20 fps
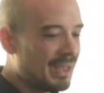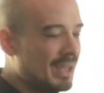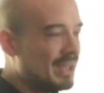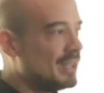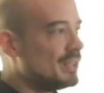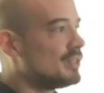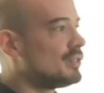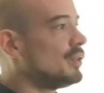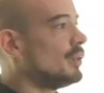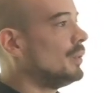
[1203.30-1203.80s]

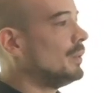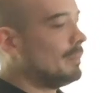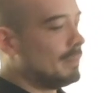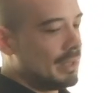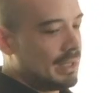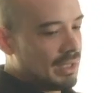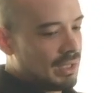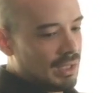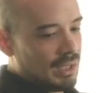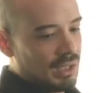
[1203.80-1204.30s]
So
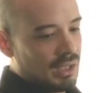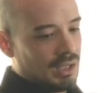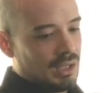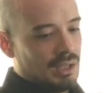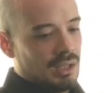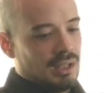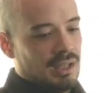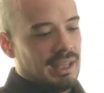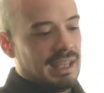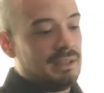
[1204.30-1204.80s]

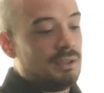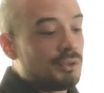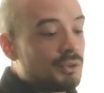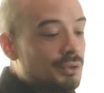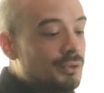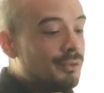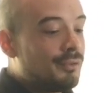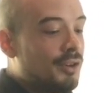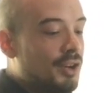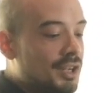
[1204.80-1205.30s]
in order
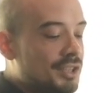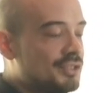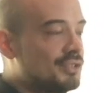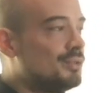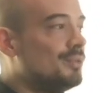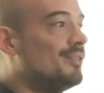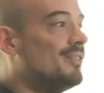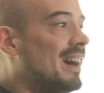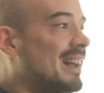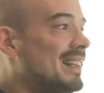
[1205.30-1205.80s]
for us to
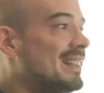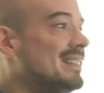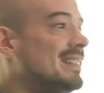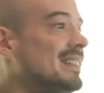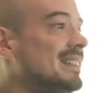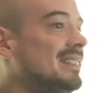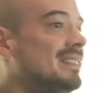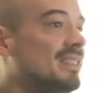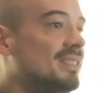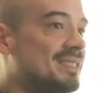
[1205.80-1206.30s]

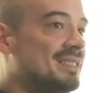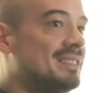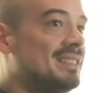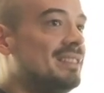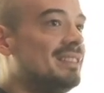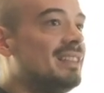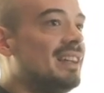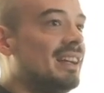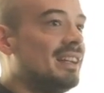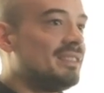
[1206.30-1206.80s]
validate the
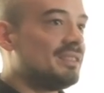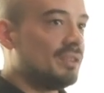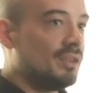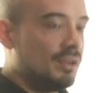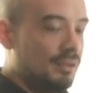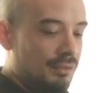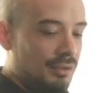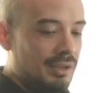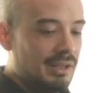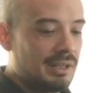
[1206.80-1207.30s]
syntax of
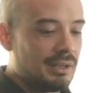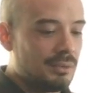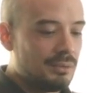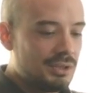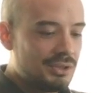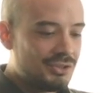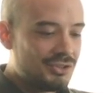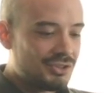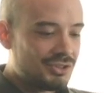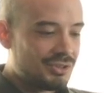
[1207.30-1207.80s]
our
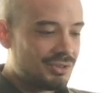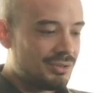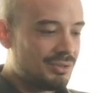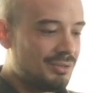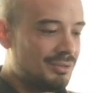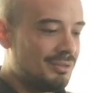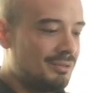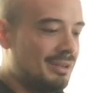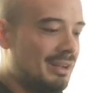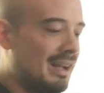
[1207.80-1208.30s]
language,
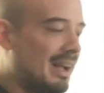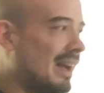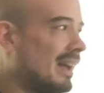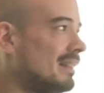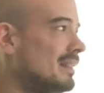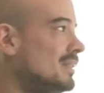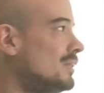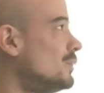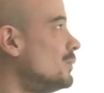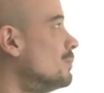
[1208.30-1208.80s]
I
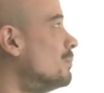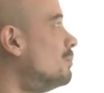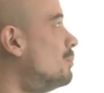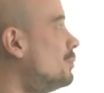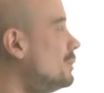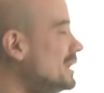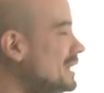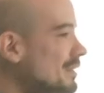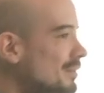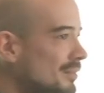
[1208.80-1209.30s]
need to
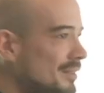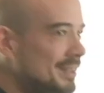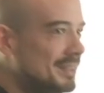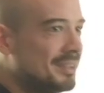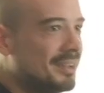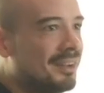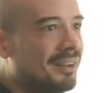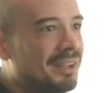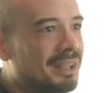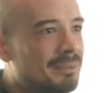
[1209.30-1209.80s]
briefly
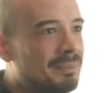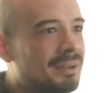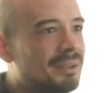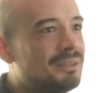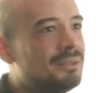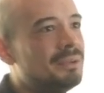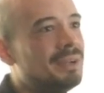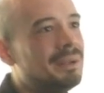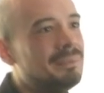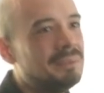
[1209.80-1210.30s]
talk about
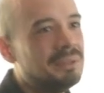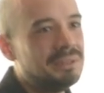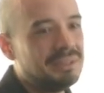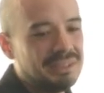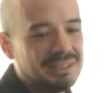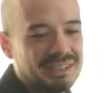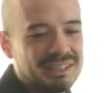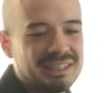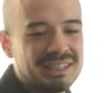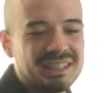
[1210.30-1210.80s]
grammar.
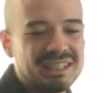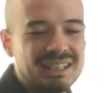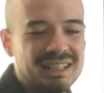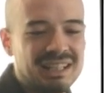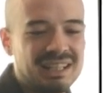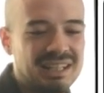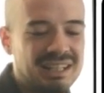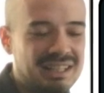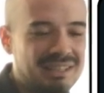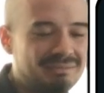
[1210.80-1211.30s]

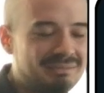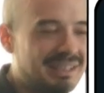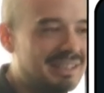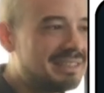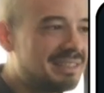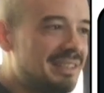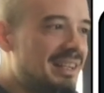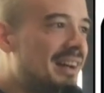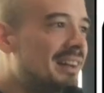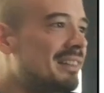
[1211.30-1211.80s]
It's
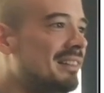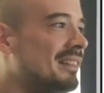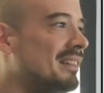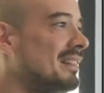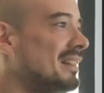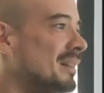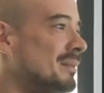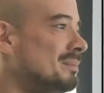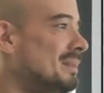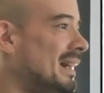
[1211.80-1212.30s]
not a
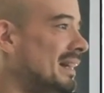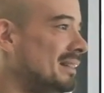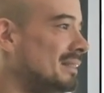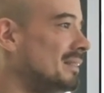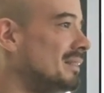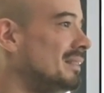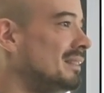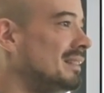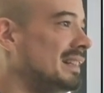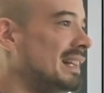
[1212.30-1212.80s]

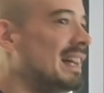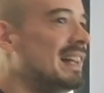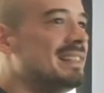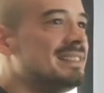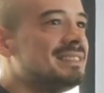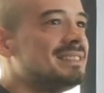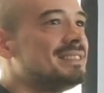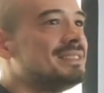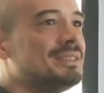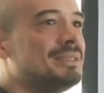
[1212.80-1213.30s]
compiler class,
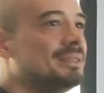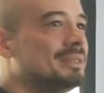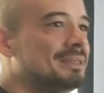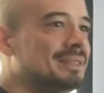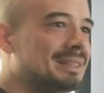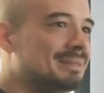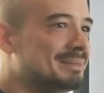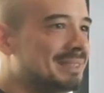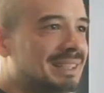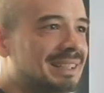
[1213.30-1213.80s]
so
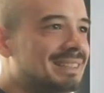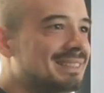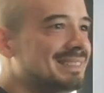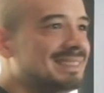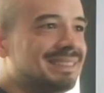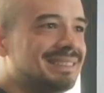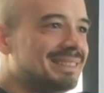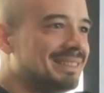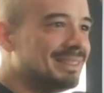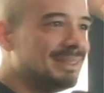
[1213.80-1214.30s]
I'm not going
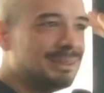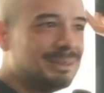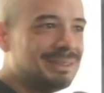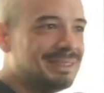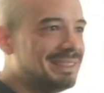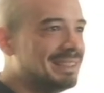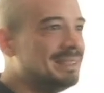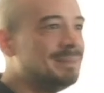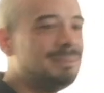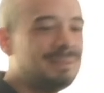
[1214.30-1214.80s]
to go
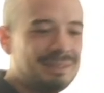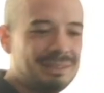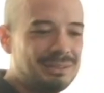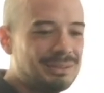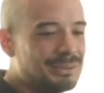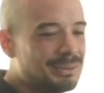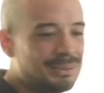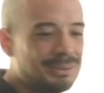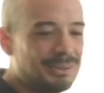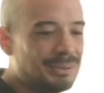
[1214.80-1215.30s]
deep
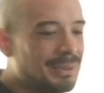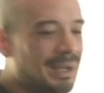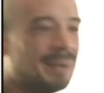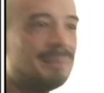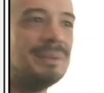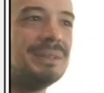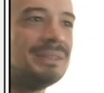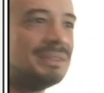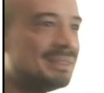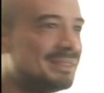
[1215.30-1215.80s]
into
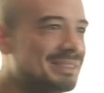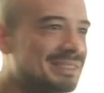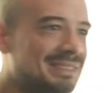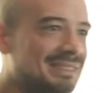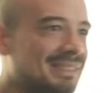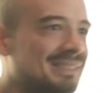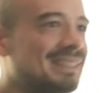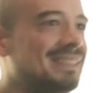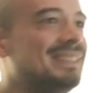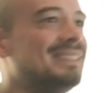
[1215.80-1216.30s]
grammars and all
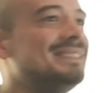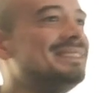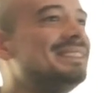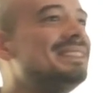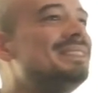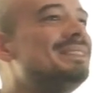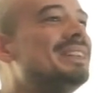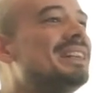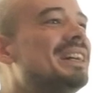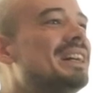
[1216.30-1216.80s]
that kind of stuff.
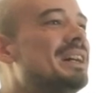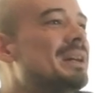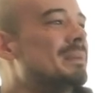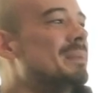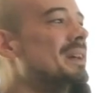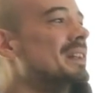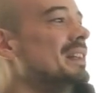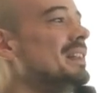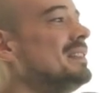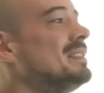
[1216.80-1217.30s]
But
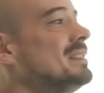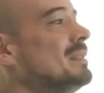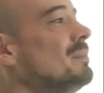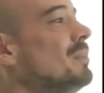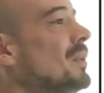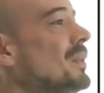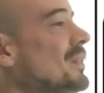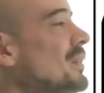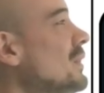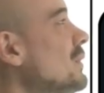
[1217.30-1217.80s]
it's
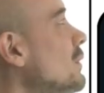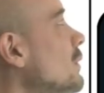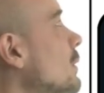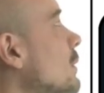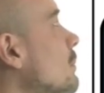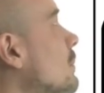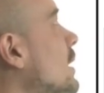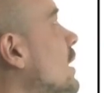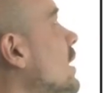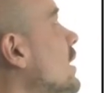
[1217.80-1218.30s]
important
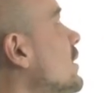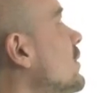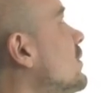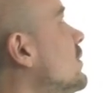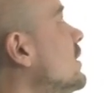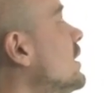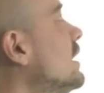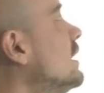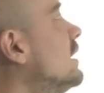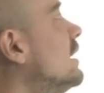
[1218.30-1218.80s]
because
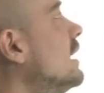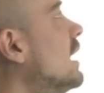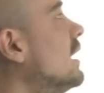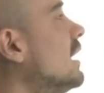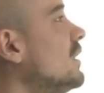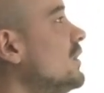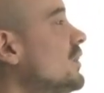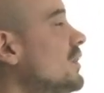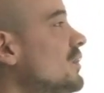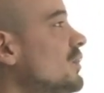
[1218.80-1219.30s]
it
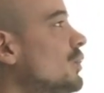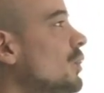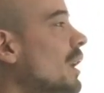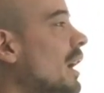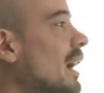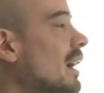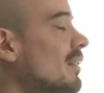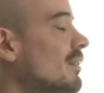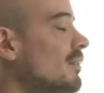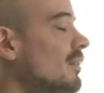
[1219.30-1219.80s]
allows us to
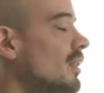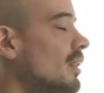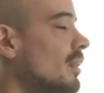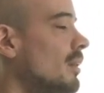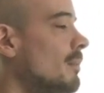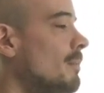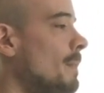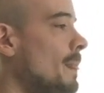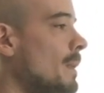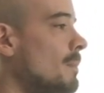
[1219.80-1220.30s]
have
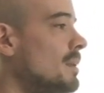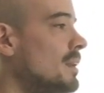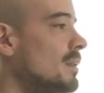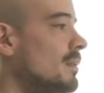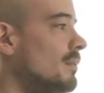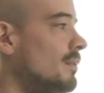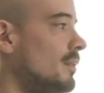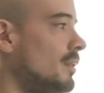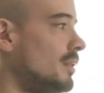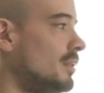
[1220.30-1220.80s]
a bit
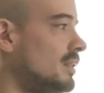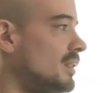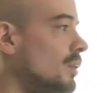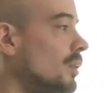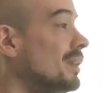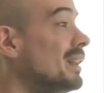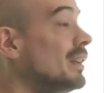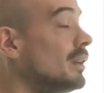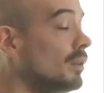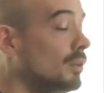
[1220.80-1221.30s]
of a
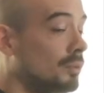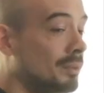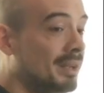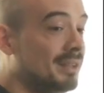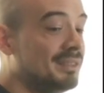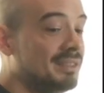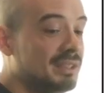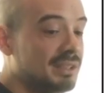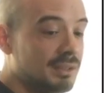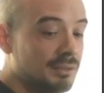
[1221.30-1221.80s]
theoretical
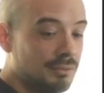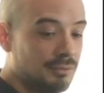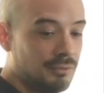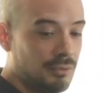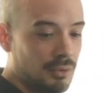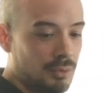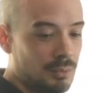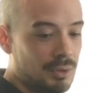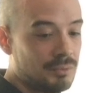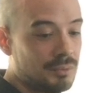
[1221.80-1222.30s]
grounding for
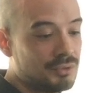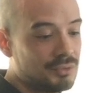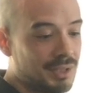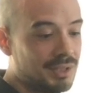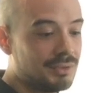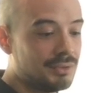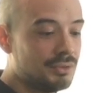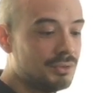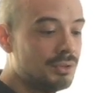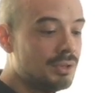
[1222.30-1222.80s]
what we're trying to
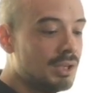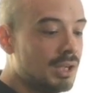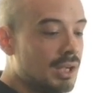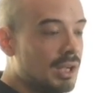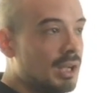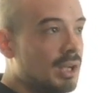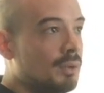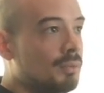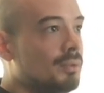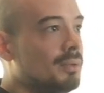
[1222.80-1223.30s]
do.
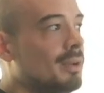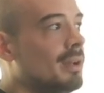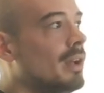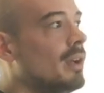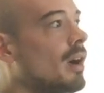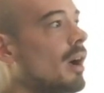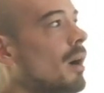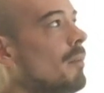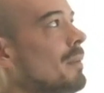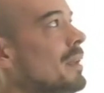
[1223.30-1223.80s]

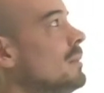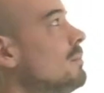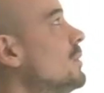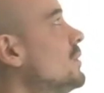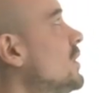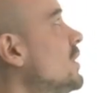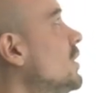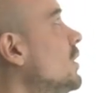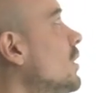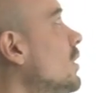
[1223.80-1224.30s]
In
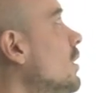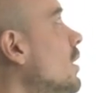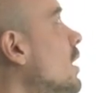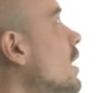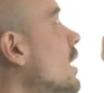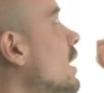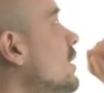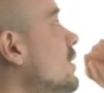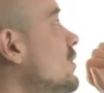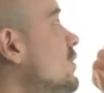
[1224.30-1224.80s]
particular,
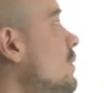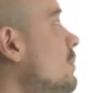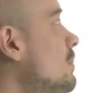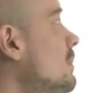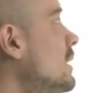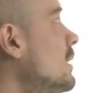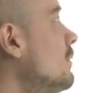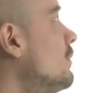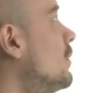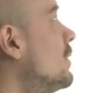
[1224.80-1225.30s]
there's a bit
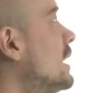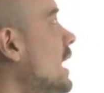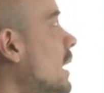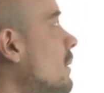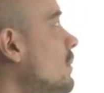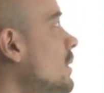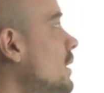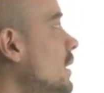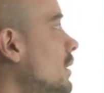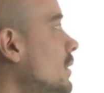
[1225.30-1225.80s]
of
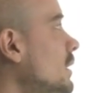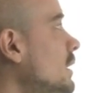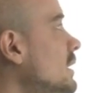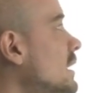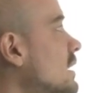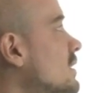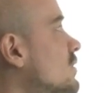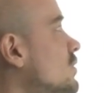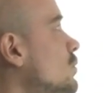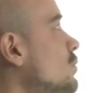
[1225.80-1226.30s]
vocabulary
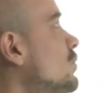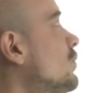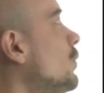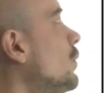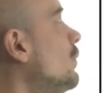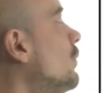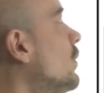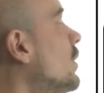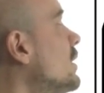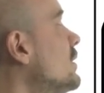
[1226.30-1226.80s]
that's useful
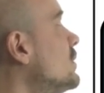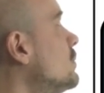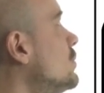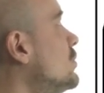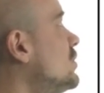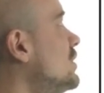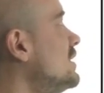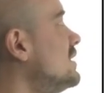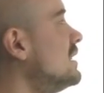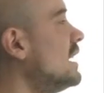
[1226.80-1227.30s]
for us, which
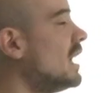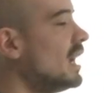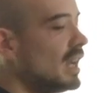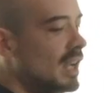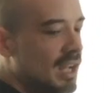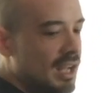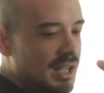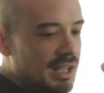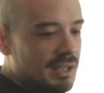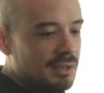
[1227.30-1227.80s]
is that
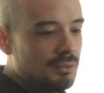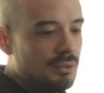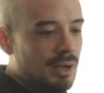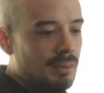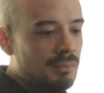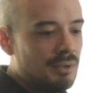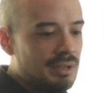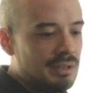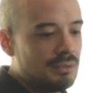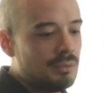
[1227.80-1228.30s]
in
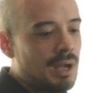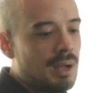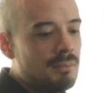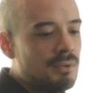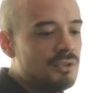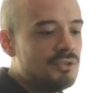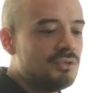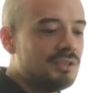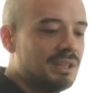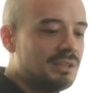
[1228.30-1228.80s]

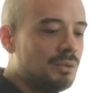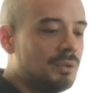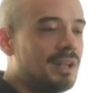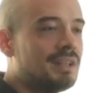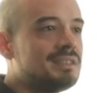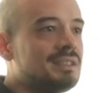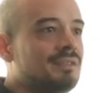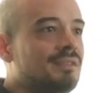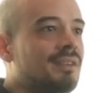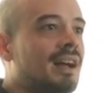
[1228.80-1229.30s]
grammars you can
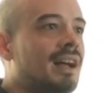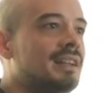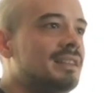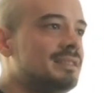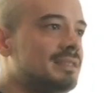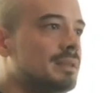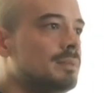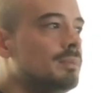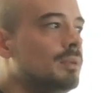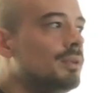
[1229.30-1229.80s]
classify
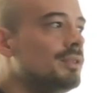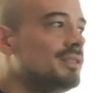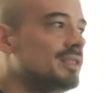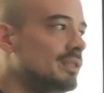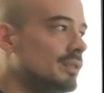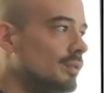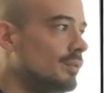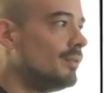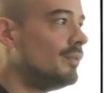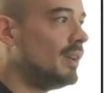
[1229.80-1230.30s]
symbols
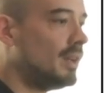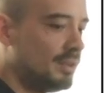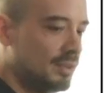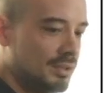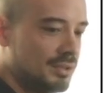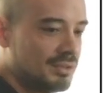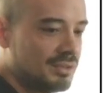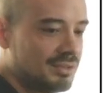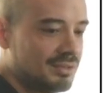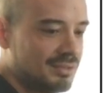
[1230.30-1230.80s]
into
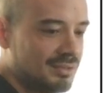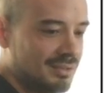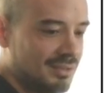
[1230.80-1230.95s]
various